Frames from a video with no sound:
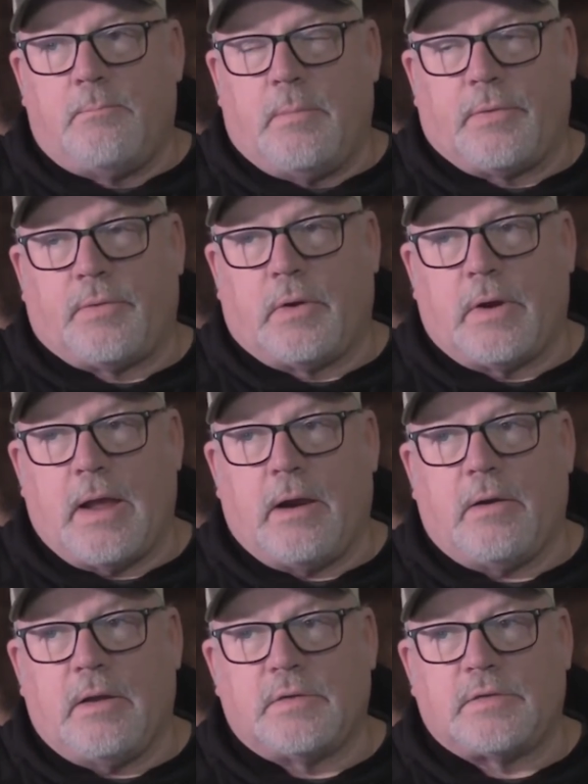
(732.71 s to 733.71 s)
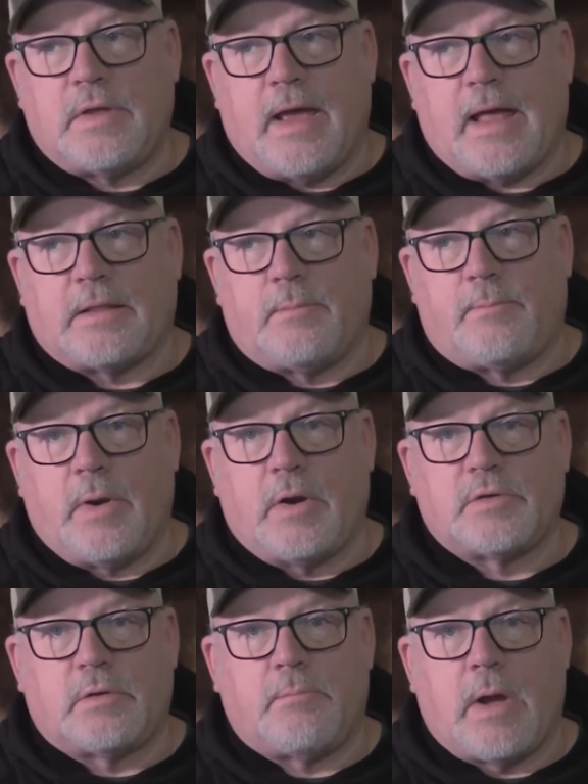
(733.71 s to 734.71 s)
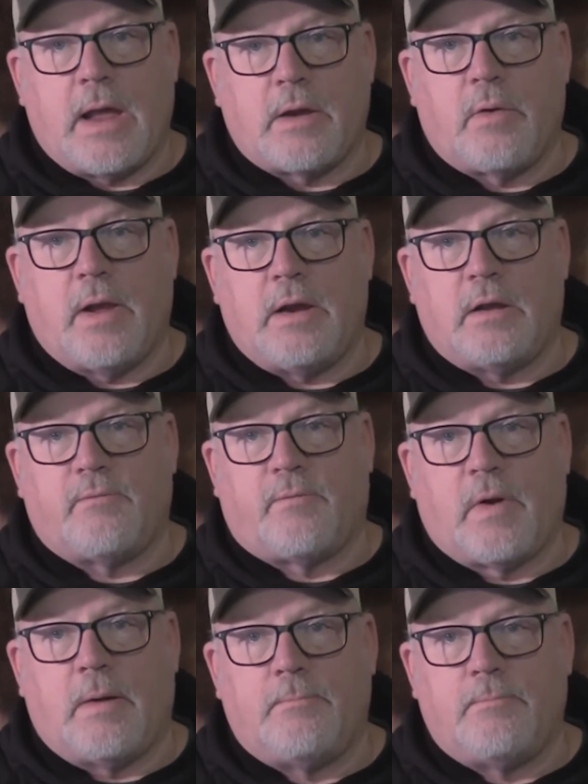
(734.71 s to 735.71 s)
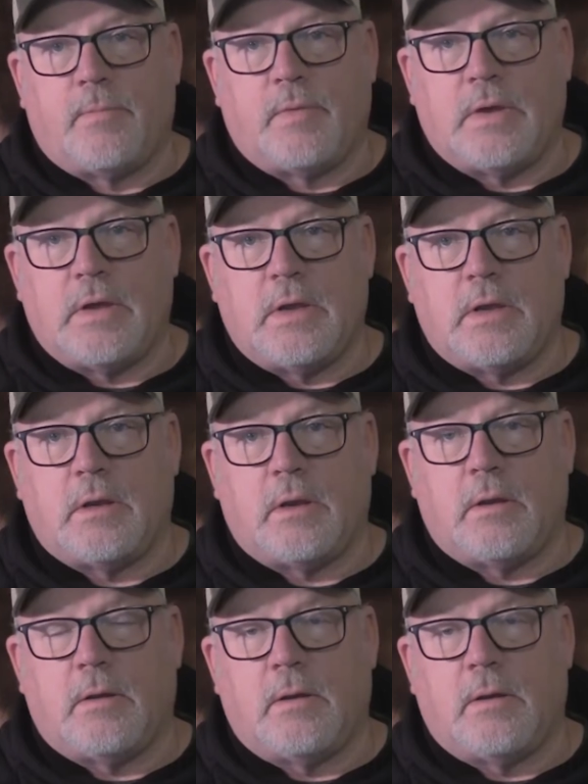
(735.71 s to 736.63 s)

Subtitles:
but they're areas that the bears are migrating from the